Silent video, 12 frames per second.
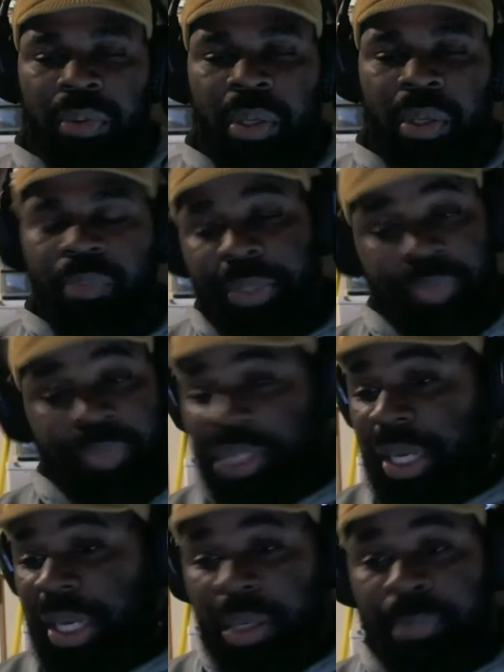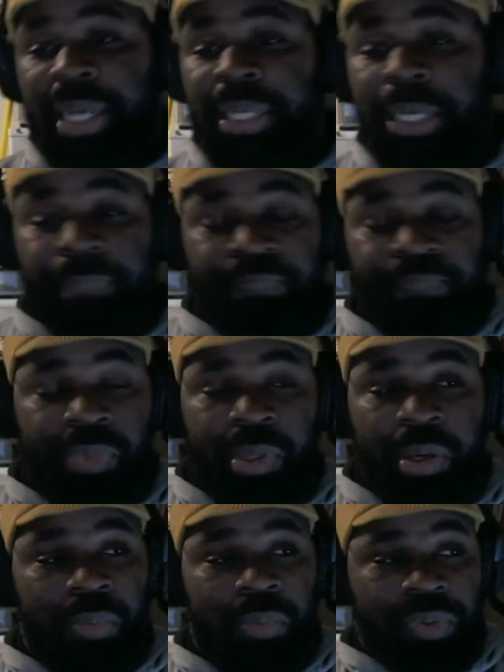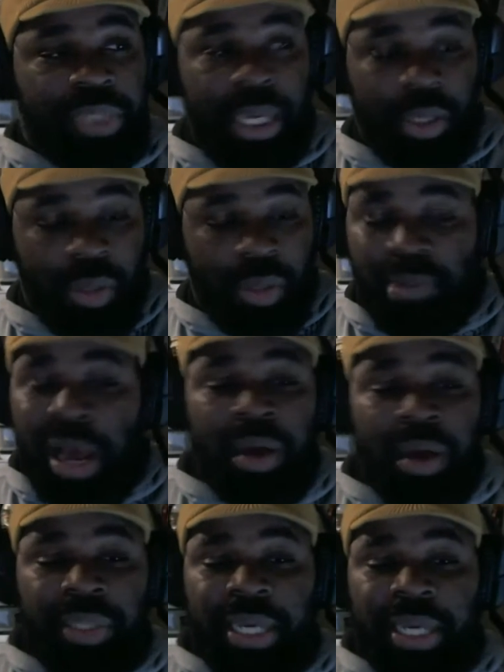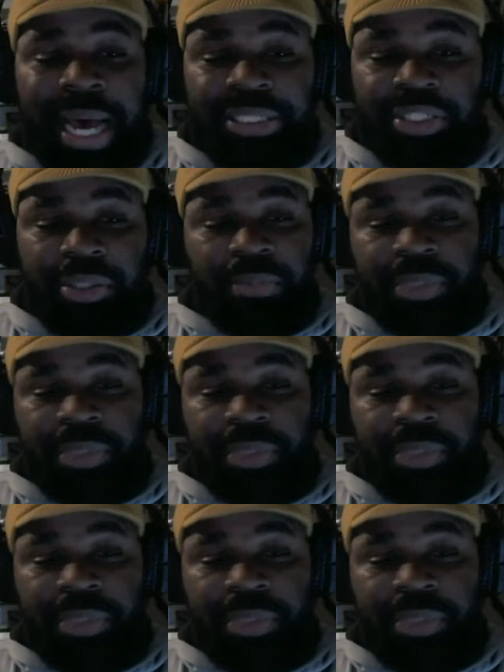We'll take your money. You can buy all the costumes,